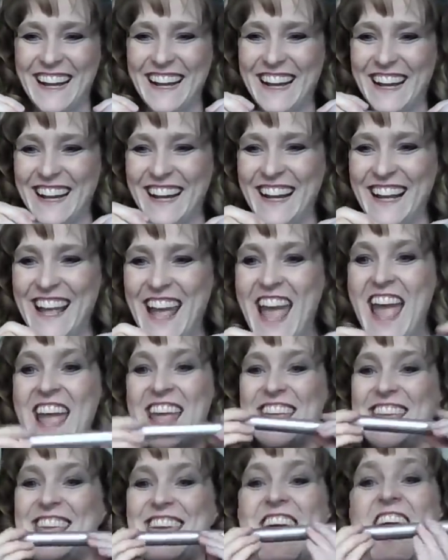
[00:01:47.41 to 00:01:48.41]

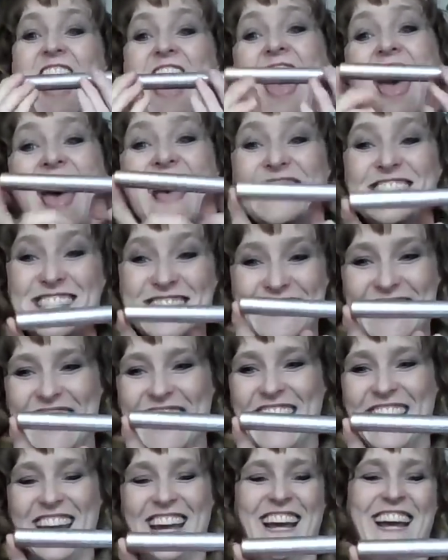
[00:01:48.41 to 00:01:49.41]

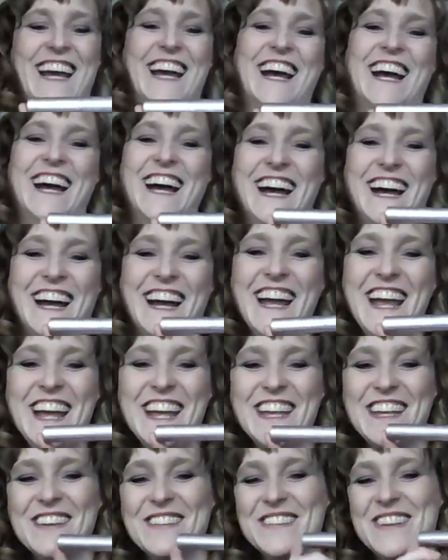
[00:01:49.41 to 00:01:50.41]
Yes!
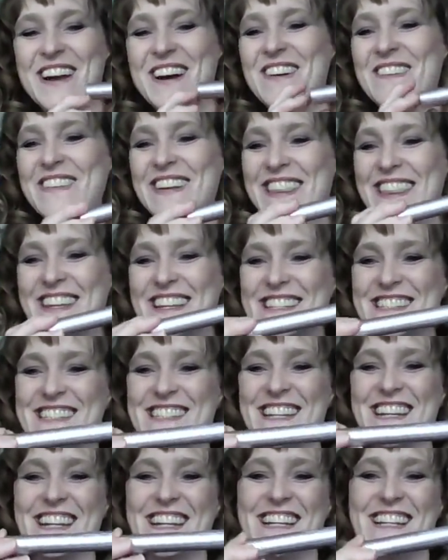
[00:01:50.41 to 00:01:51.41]
You know what this
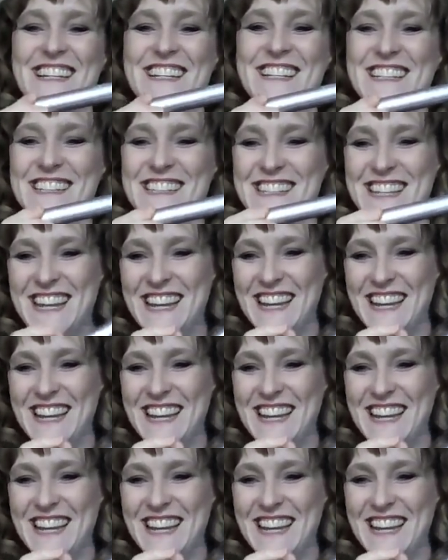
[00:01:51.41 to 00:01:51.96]
is.